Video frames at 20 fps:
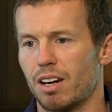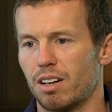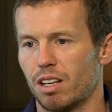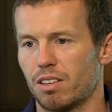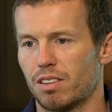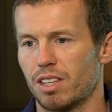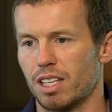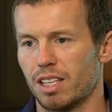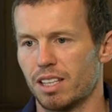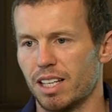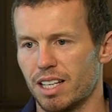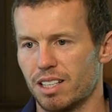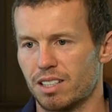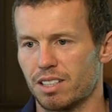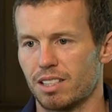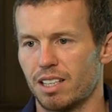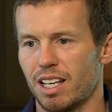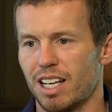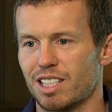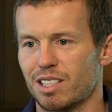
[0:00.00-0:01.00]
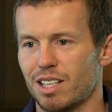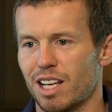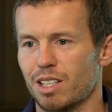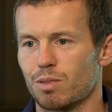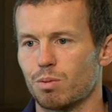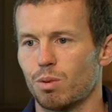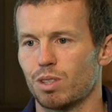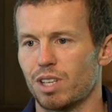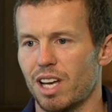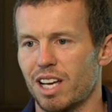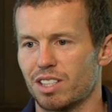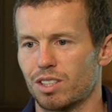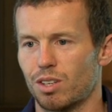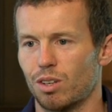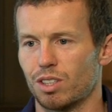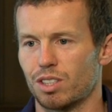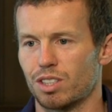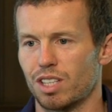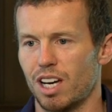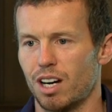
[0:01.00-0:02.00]
And I think that's that's that's what has
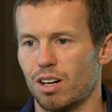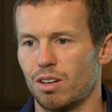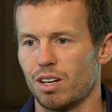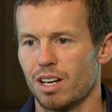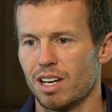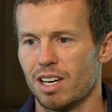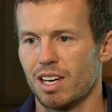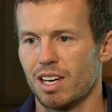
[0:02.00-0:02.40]
got us our